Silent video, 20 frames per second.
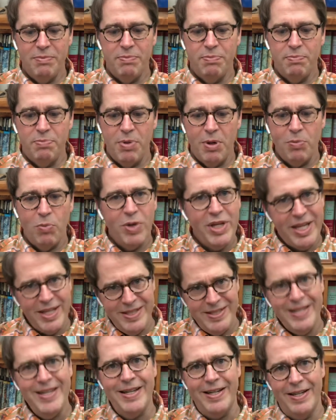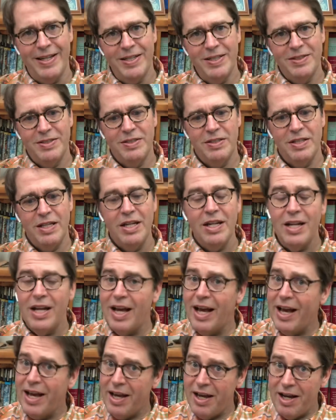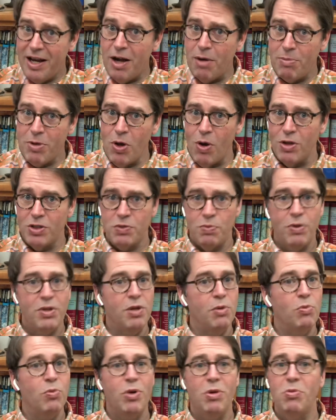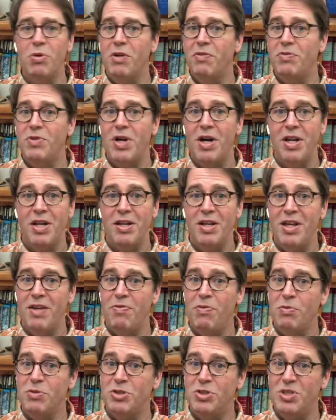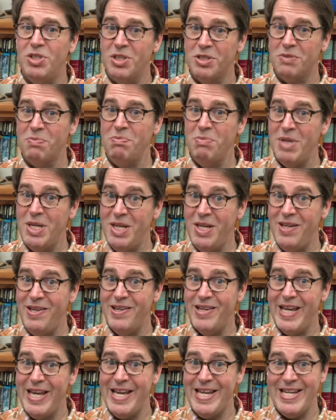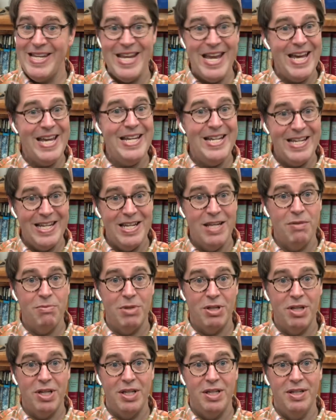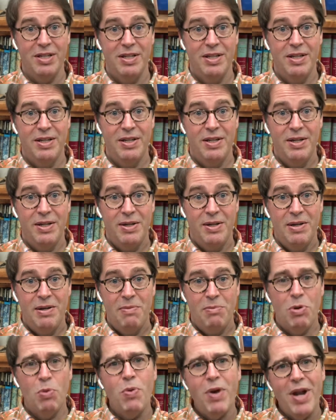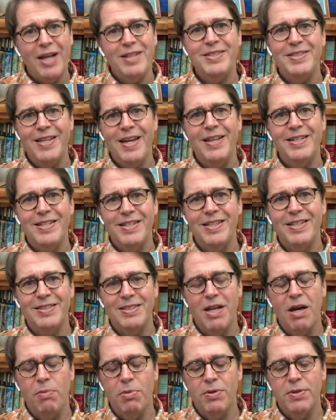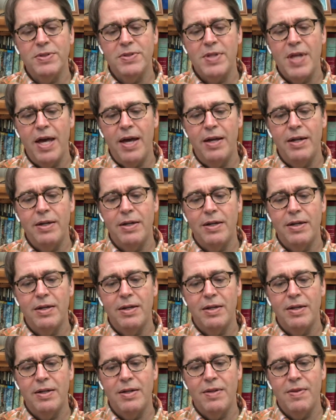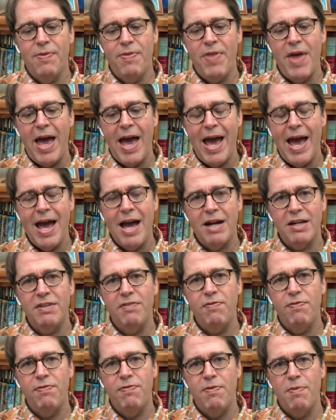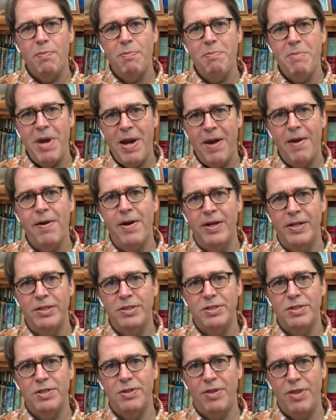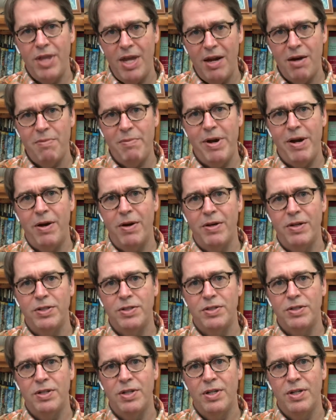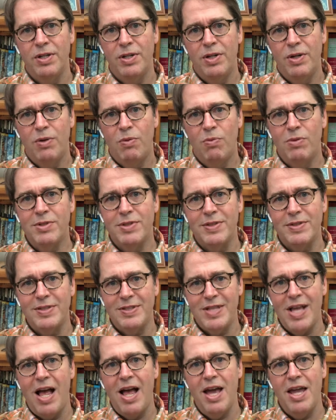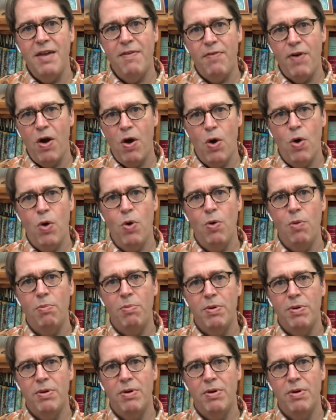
but we did it. And I'll be honest with you, we would have done it if it was just me and Nate and Emily. But what I said to this couple is that the act of marriage, their marriage, was a sign of hope